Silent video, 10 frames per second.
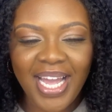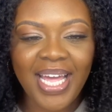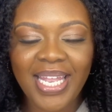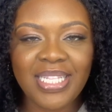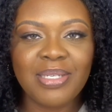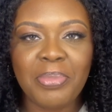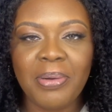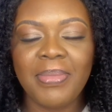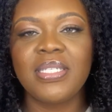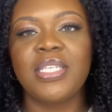I like to put
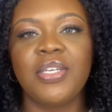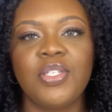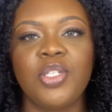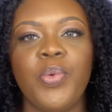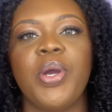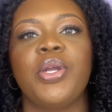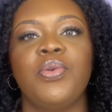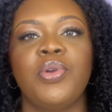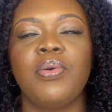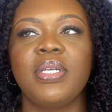my skills to work,
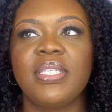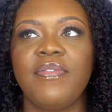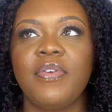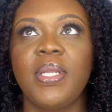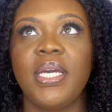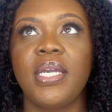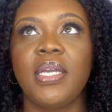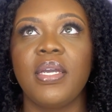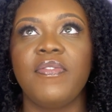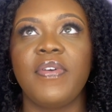because I feel like
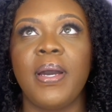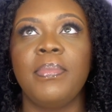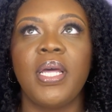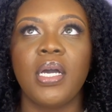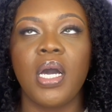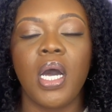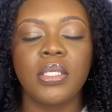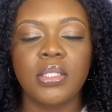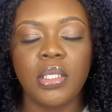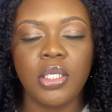if I'm not
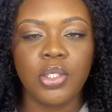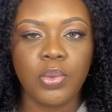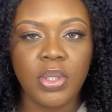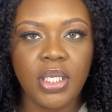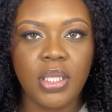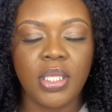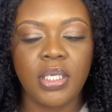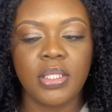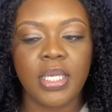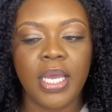constantly doing it, then
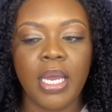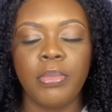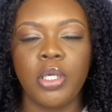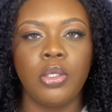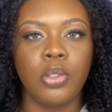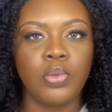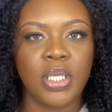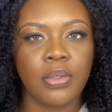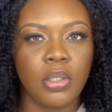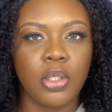it's like I'm going to lose
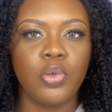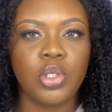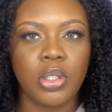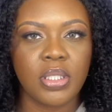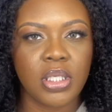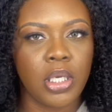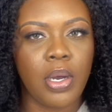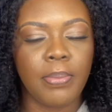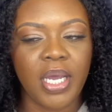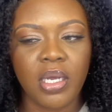on the skill.
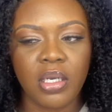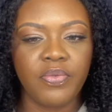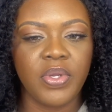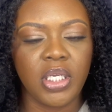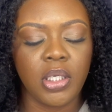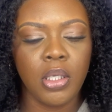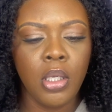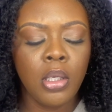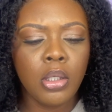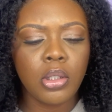I'm not going to really
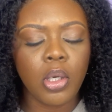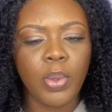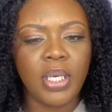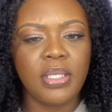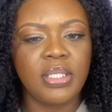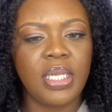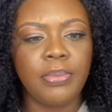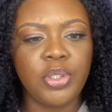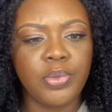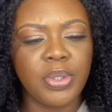know what it is that
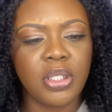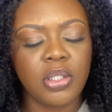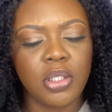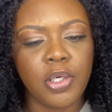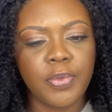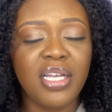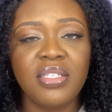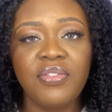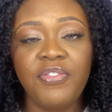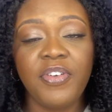I'm doing. So
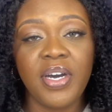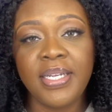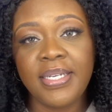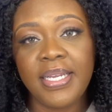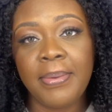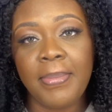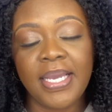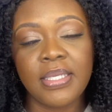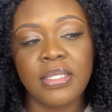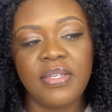it's fun. It
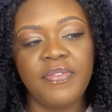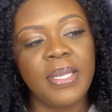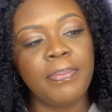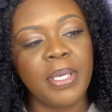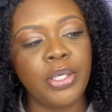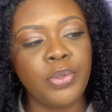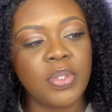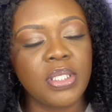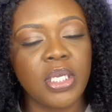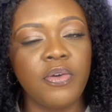makes developing a new
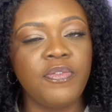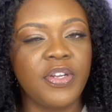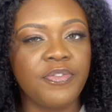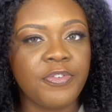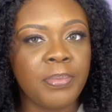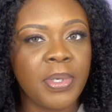skill fun for